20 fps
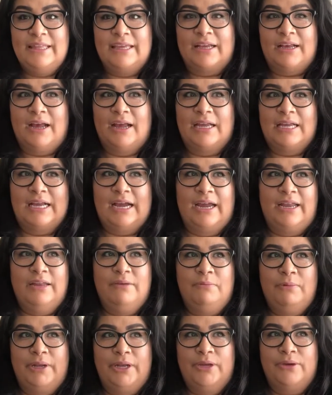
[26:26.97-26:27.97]
Like I
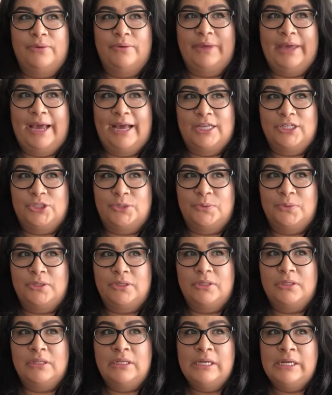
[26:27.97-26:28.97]
kinda wanna go
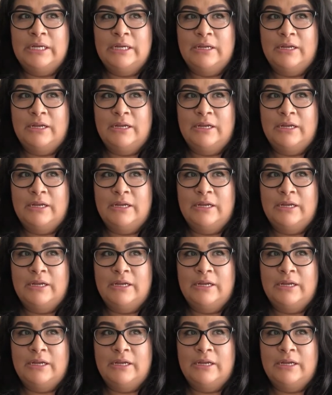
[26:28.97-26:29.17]
casual,